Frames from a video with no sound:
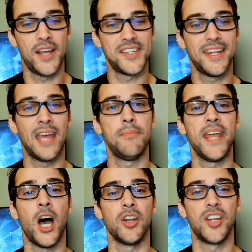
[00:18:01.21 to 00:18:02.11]
present can
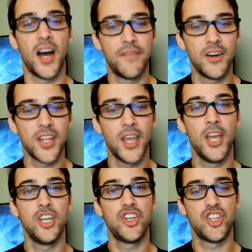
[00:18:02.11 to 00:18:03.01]
be uncovered,
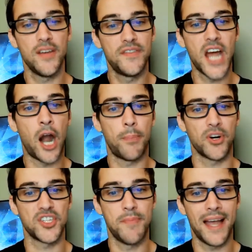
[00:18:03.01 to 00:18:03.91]
shift our
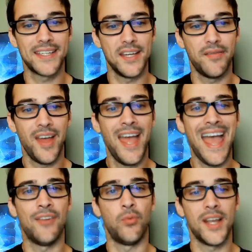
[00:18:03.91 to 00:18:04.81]
perspective,
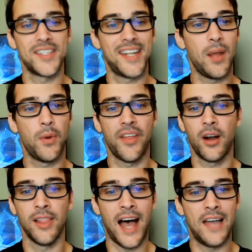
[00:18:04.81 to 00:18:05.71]
and resonate with
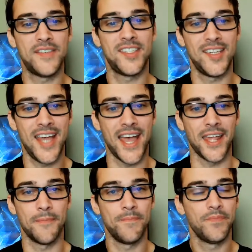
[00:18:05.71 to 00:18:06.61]
our lives
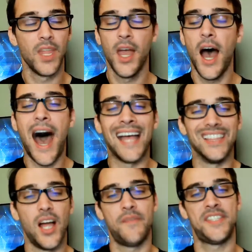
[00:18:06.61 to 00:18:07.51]
today. I
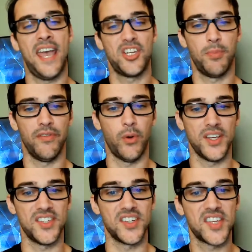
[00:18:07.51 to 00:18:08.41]
love Tangible
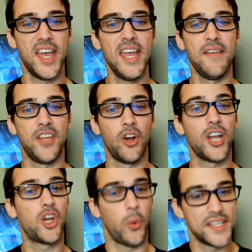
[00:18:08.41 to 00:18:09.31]
Voices. If you're
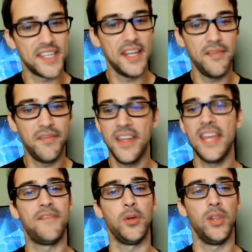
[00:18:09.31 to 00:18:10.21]
inquisitive,
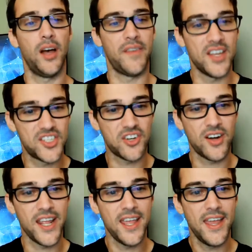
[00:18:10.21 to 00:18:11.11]
if you love
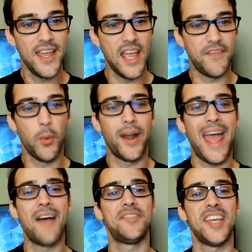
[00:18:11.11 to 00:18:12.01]
history, if you want to
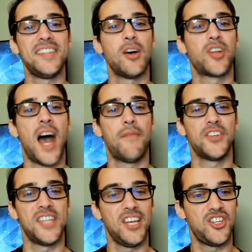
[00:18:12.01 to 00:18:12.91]
have detailed
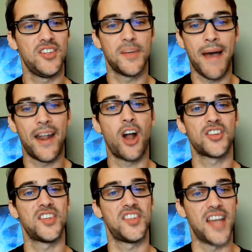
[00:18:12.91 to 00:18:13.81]
conversations about our
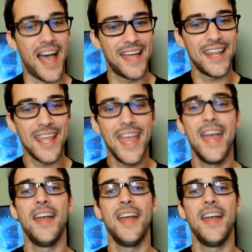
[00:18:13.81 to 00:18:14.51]
society,